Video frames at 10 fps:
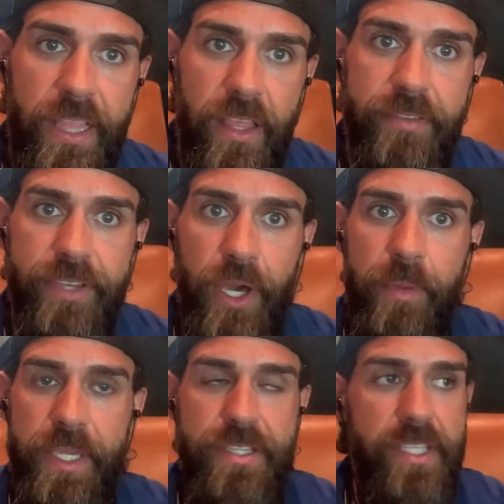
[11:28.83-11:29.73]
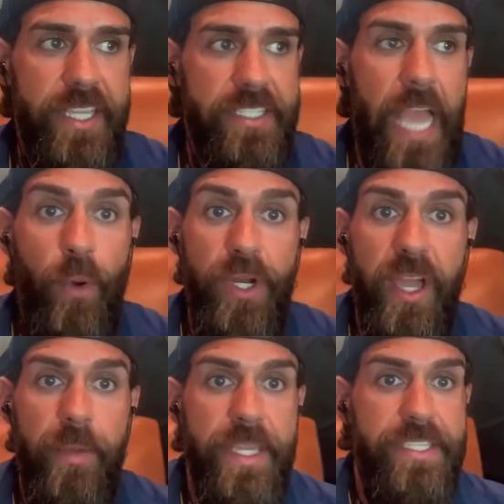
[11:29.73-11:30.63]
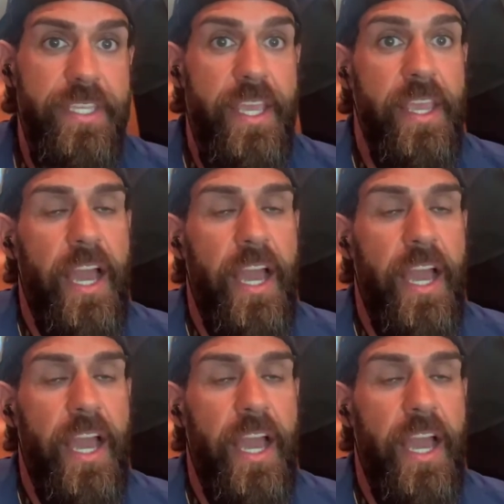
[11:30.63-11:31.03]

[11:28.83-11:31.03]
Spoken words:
I love gummies, like sour gummies.